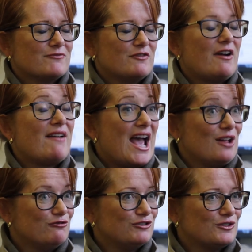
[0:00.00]
very
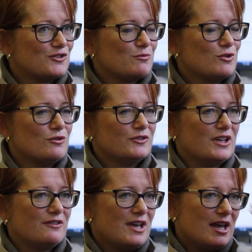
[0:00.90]
helpful and
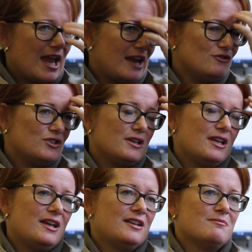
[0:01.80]
supportive
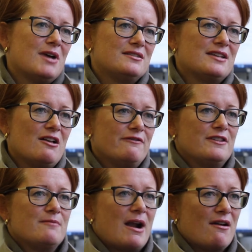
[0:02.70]
engineered myself
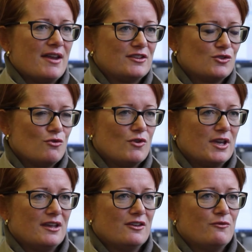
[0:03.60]
and the Baroness
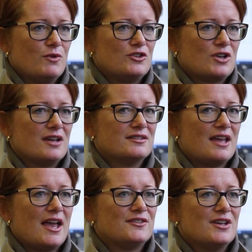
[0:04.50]
talking, of which I
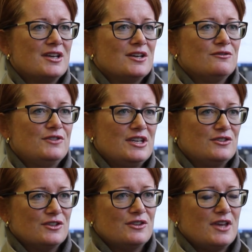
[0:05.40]
said,
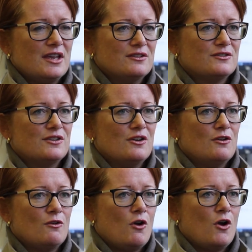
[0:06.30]
these are the things
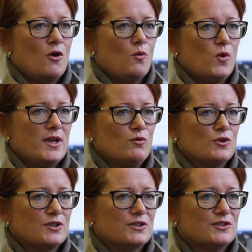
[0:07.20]
that we
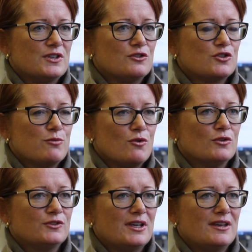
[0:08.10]
would consider
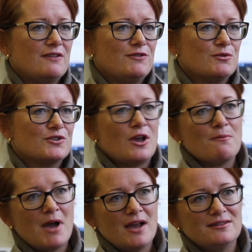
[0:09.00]
supporting if you were so
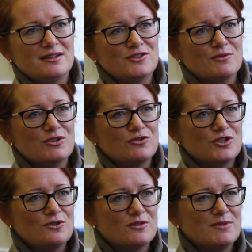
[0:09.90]
minded to
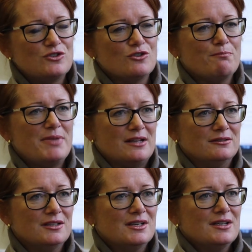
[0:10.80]
introduce them into your bill,
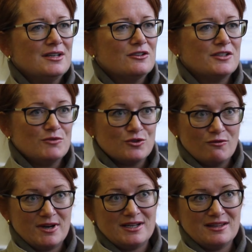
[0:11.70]
because it was
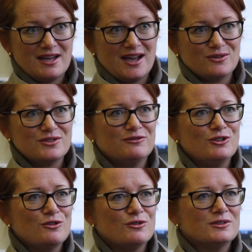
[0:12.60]
already in the House of
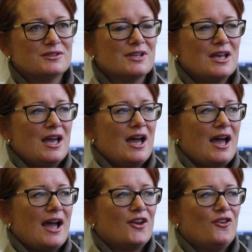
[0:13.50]
Lords.
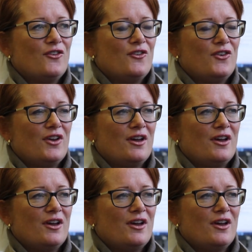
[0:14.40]
And